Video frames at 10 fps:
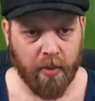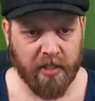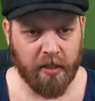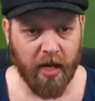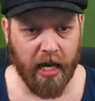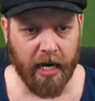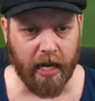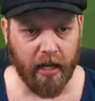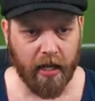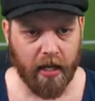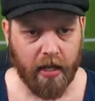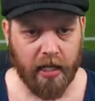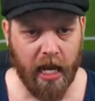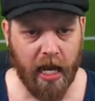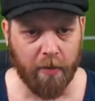Zimana.
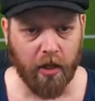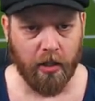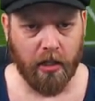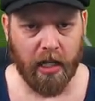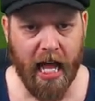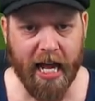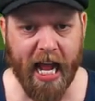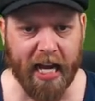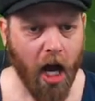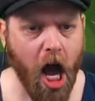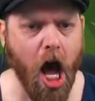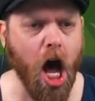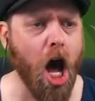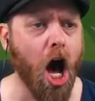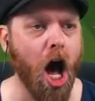Campbell. Lane!
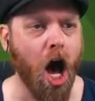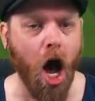Oh!